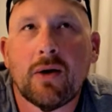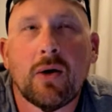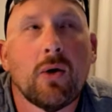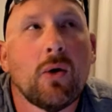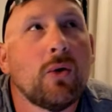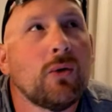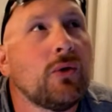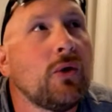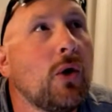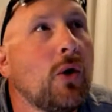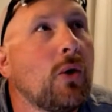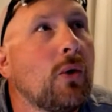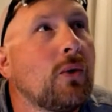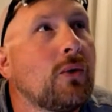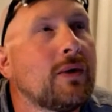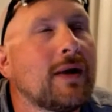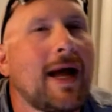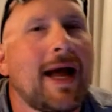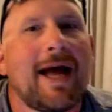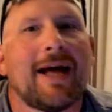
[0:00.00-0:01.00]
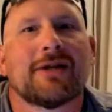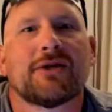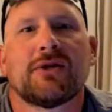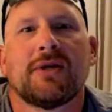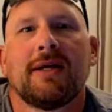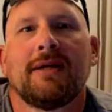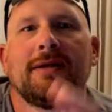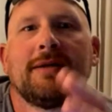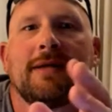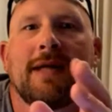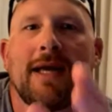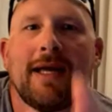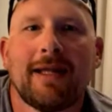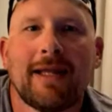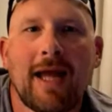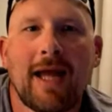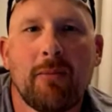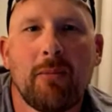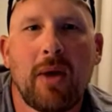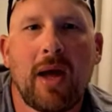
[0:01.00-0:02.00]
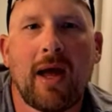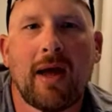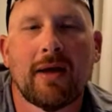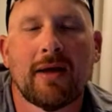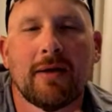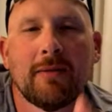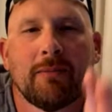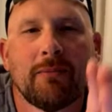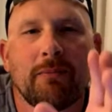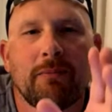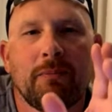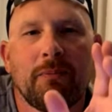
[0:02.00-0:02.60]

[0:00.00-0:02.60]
Oh no, actually, take that back.